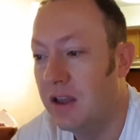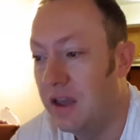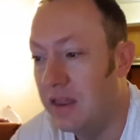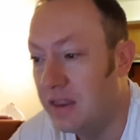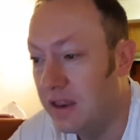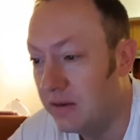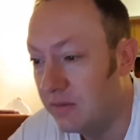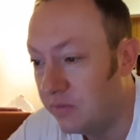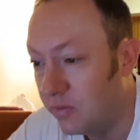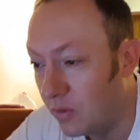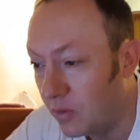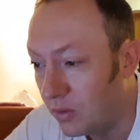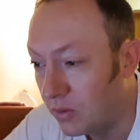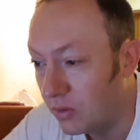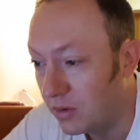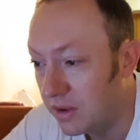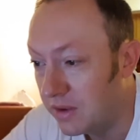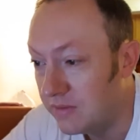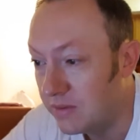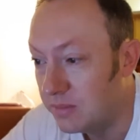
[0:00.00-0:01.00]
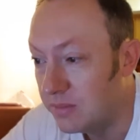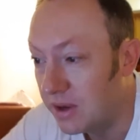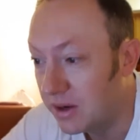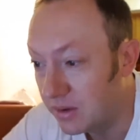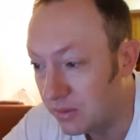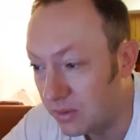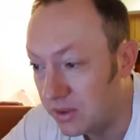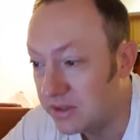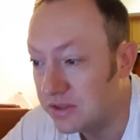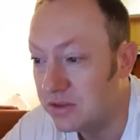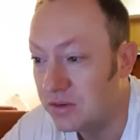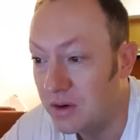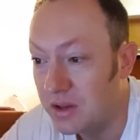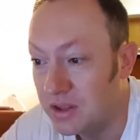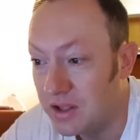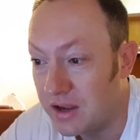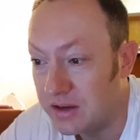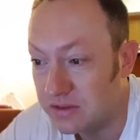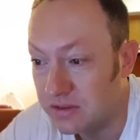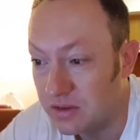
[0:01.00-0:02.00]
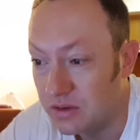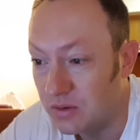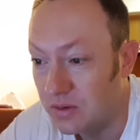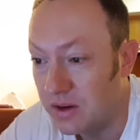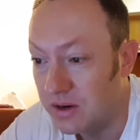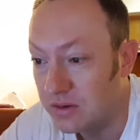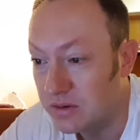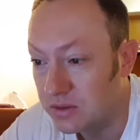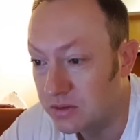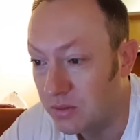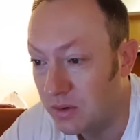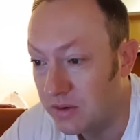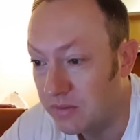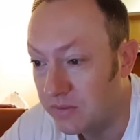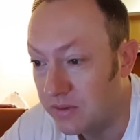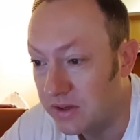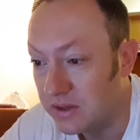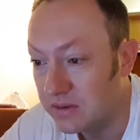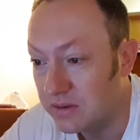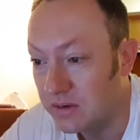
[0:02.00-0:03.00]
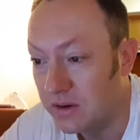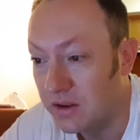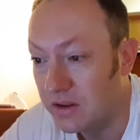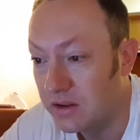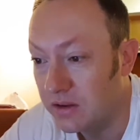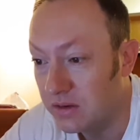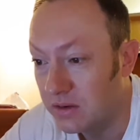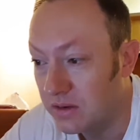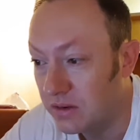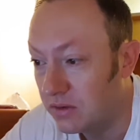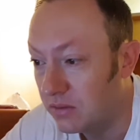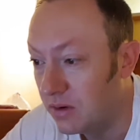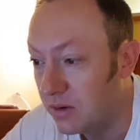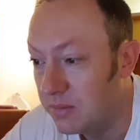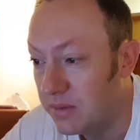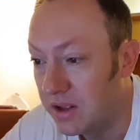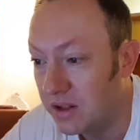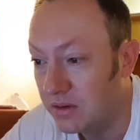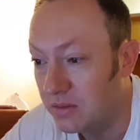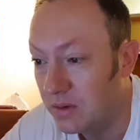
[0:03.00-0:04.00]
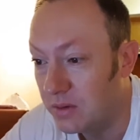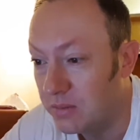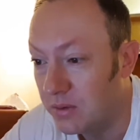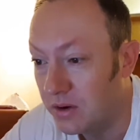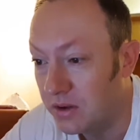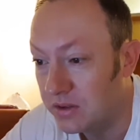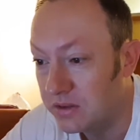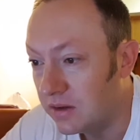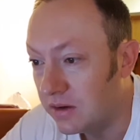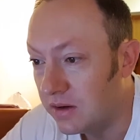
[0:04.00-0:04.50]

And then 4 even bigger ones, 3,300 square feet, the 3 bed, 3 bath.